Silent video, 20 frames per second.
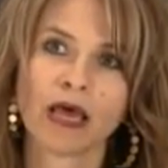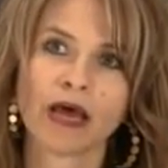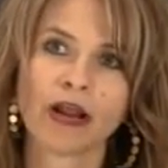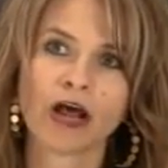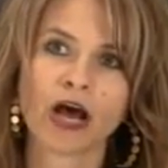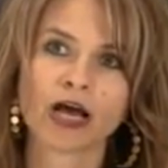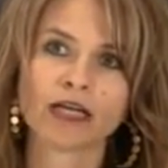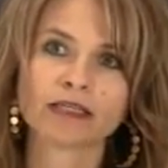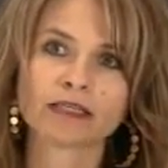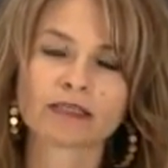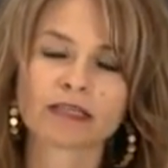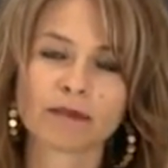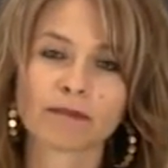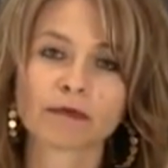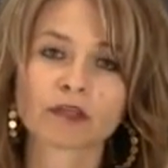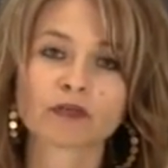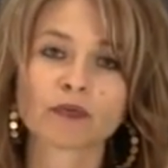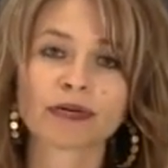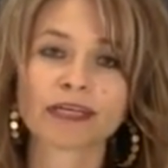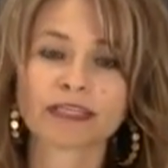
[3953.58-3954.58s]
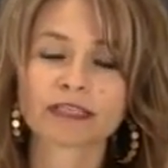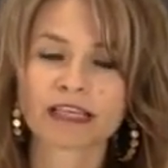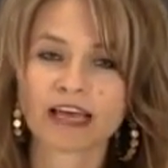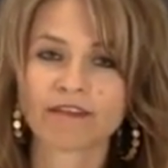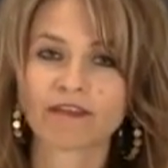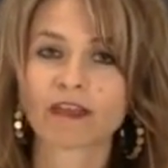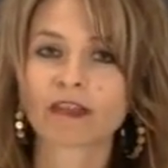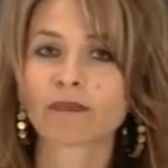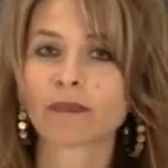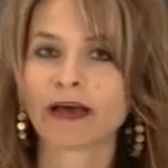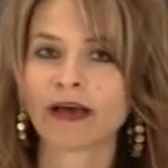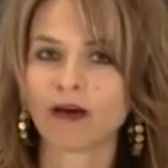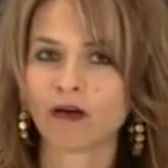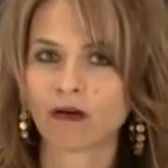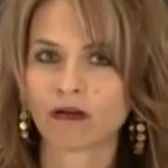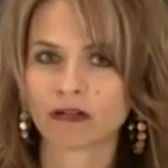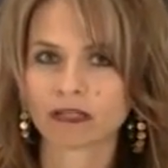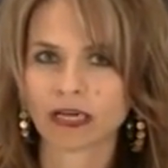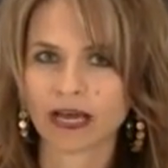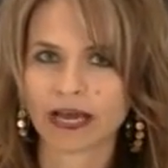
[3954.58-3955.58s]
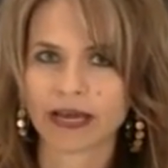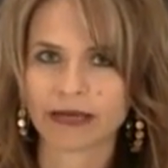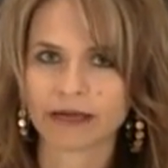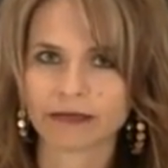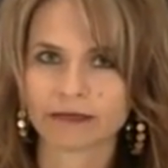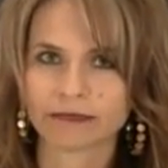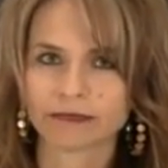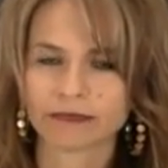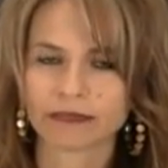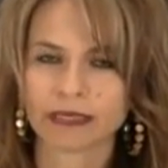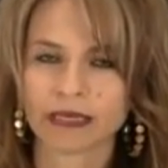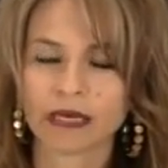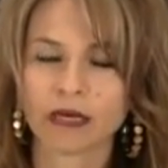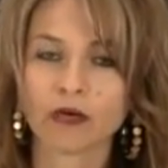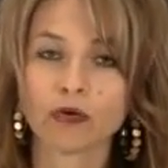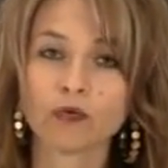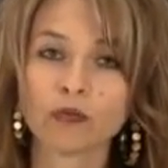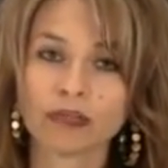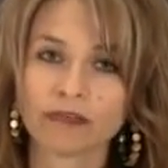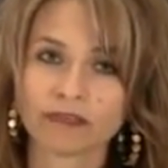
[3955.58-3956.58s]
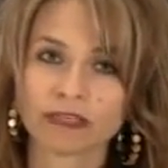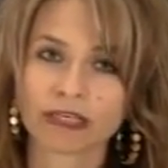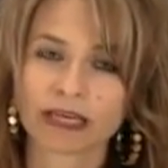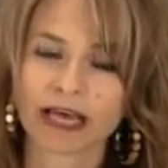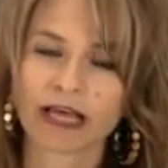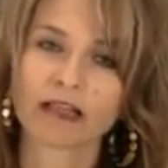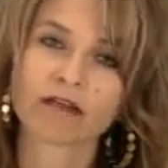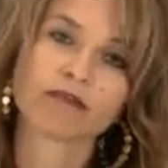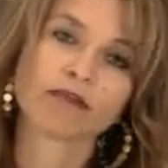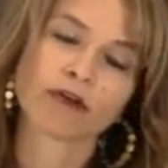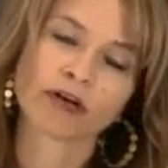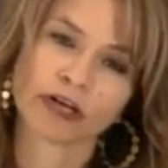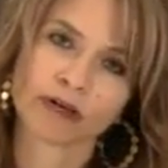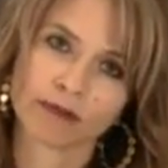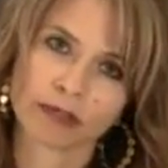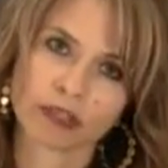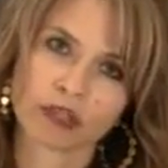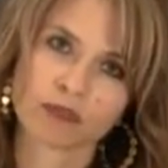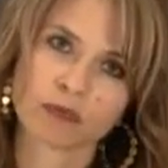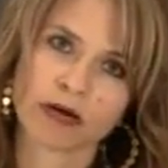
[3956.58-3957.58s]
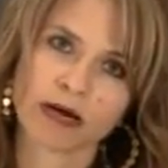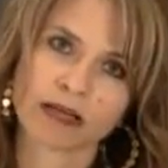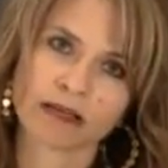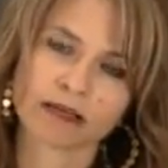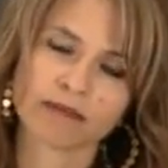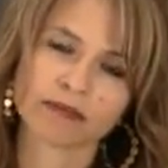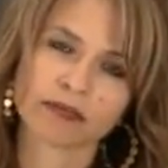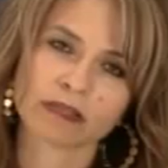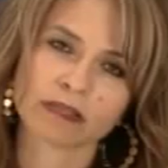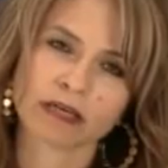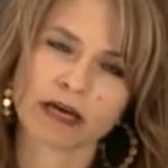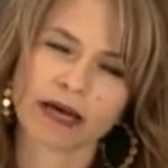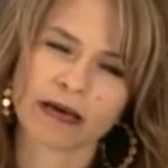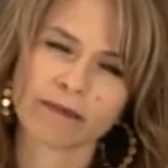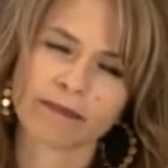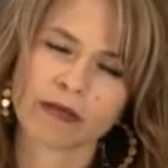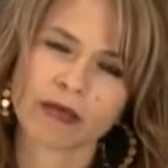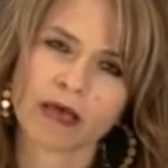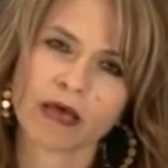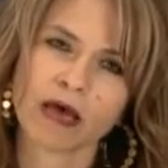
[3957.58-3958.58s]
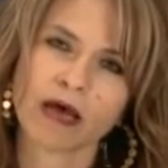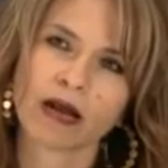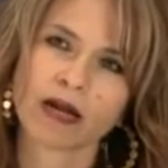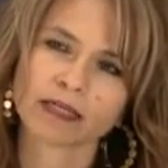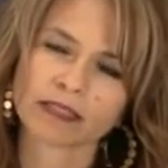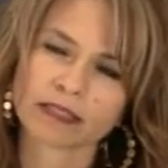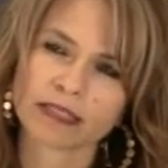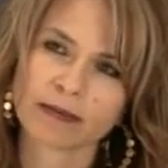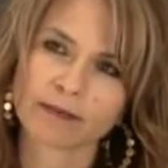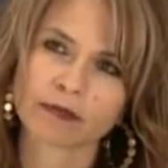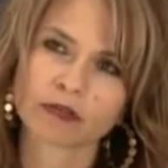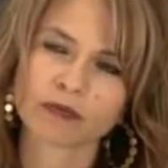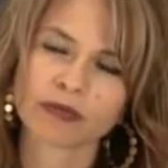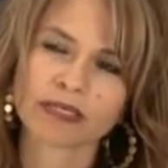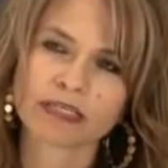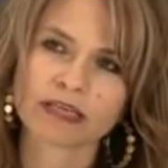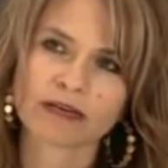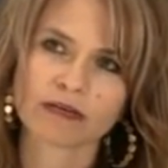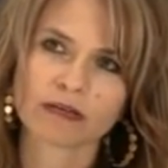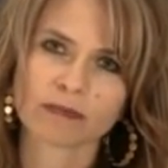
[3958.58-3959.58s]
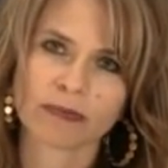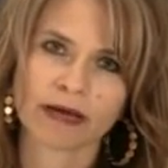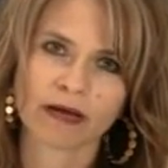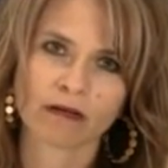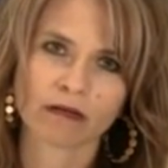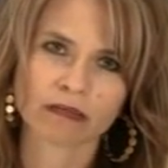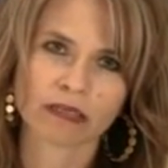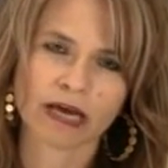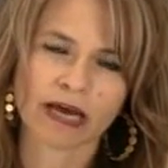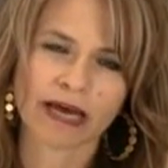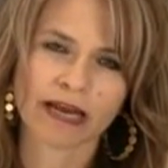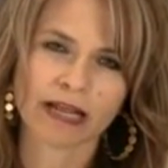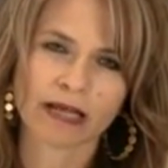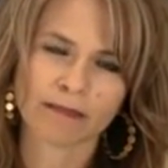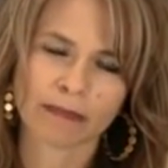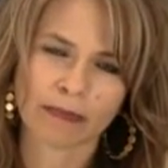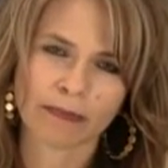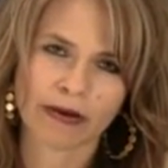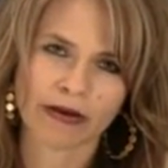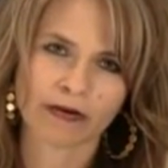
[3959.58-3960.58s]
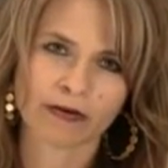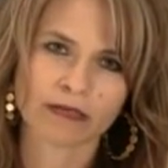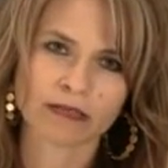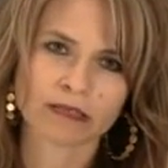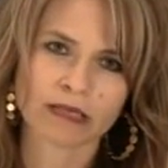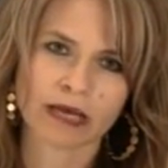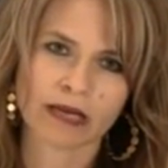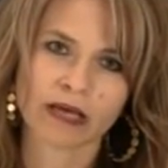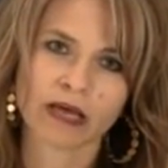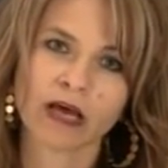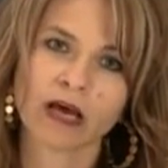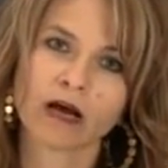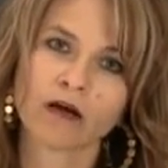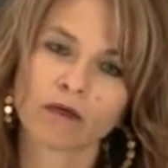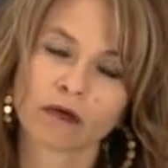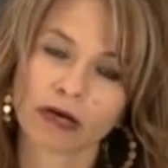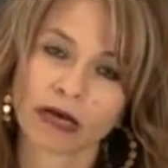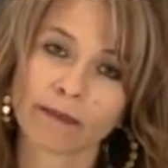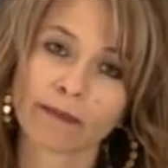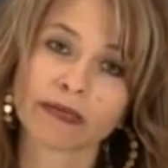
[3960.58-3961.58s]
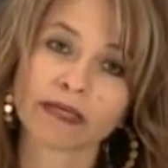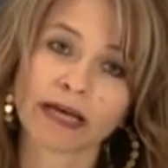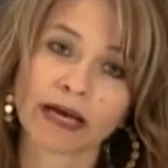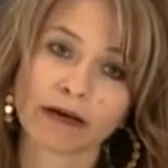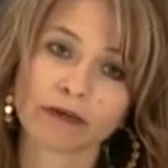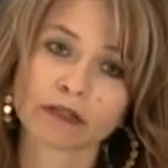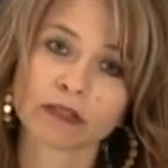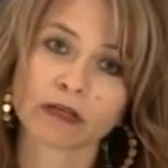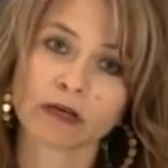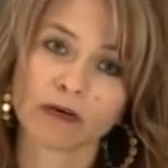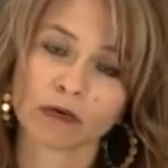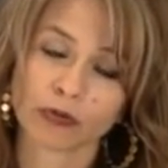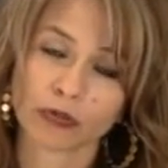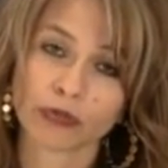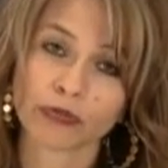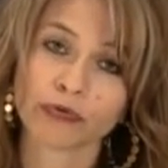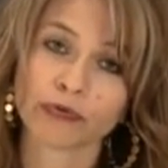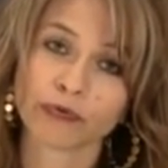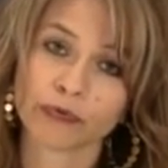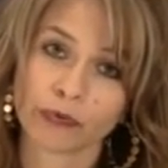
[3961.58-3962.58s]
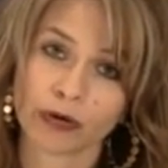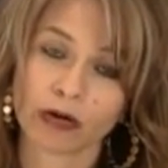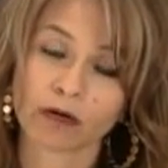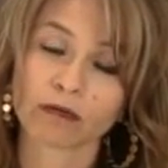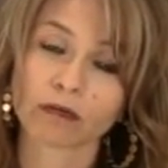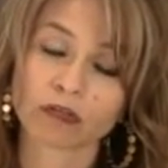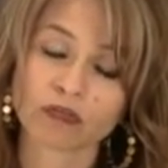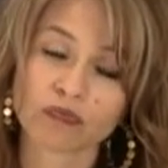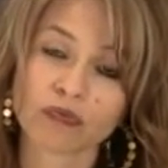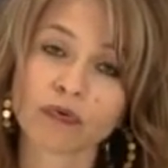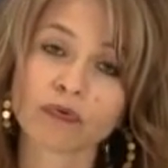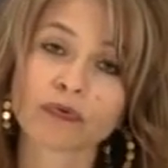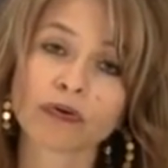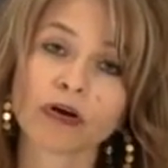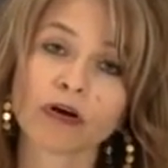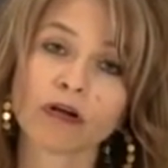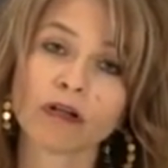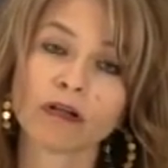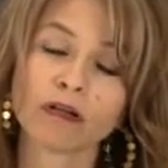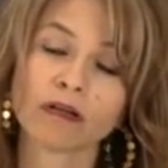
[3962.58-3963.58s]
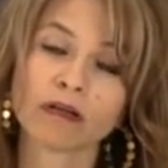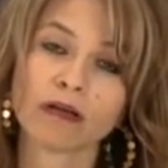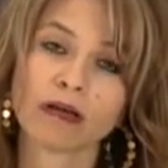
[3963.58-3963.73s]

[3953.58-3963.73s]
And on December 27th, my uncle died, who lived in California, which is where I lived at the time. On December 27th, my uncle died, and my parents said, We're coming down to go to uncle's funeral.